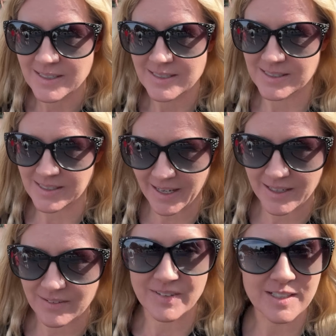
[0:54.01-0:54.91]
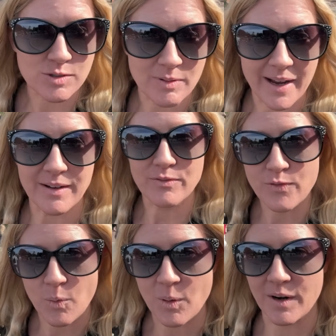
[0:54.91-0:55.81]
decide if it is right
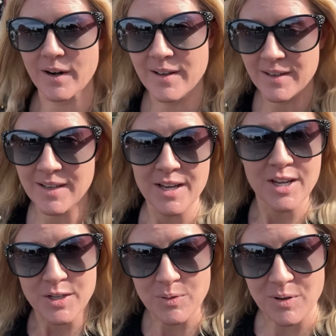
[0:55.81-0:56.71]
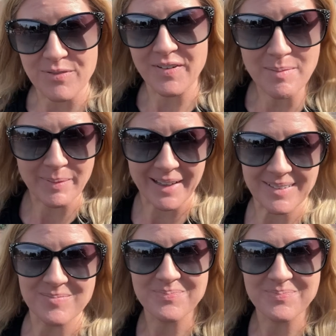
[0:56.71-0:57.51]
for your family.